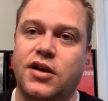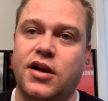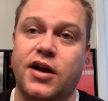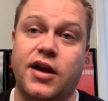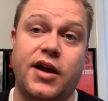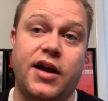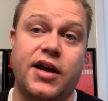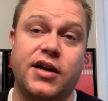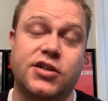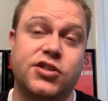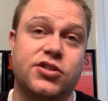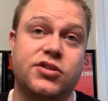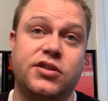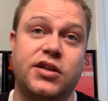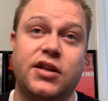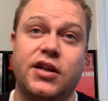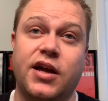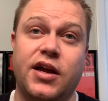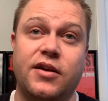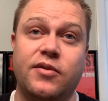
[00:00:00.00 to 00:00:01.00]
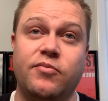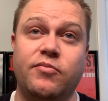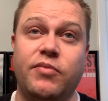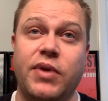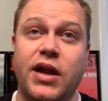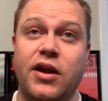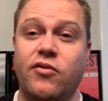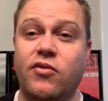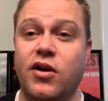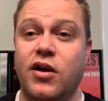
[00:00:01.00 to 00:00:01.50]
I actually like
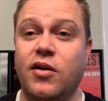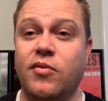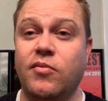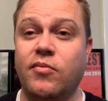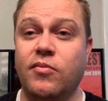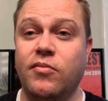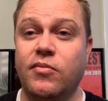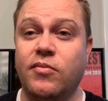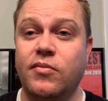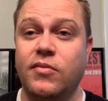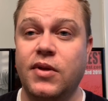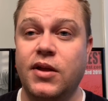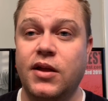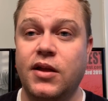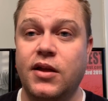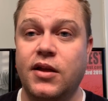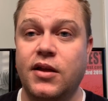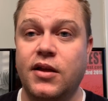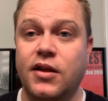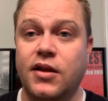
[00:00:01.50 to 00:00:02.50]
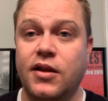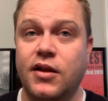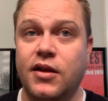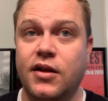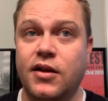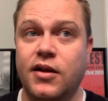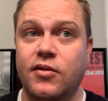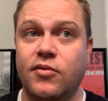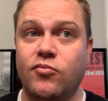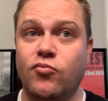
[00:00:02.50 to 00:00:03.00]
bay rum
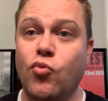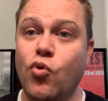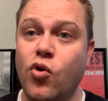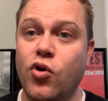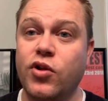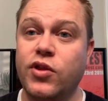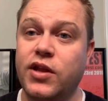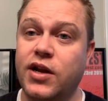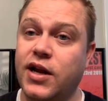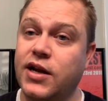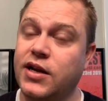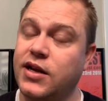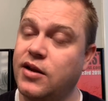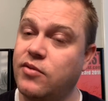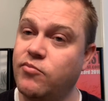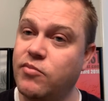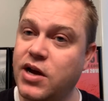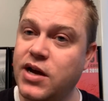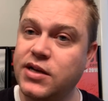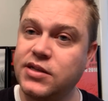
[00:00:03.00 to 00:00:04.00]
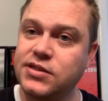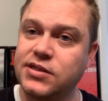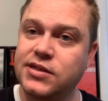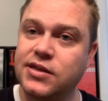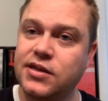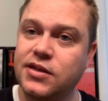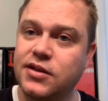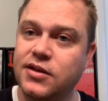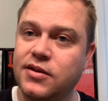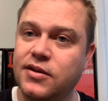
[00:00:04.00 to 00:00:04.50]
more than I did
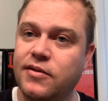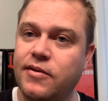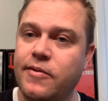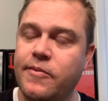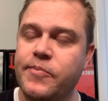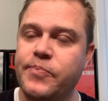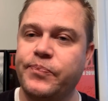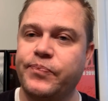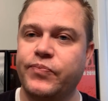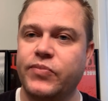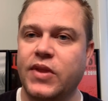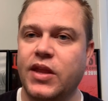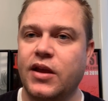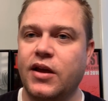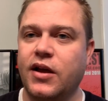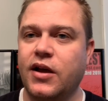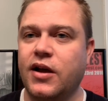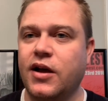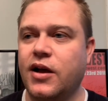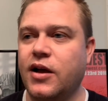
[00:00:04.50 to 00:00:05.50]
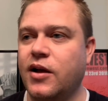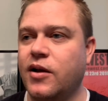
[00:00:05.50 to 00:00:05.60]
musk, but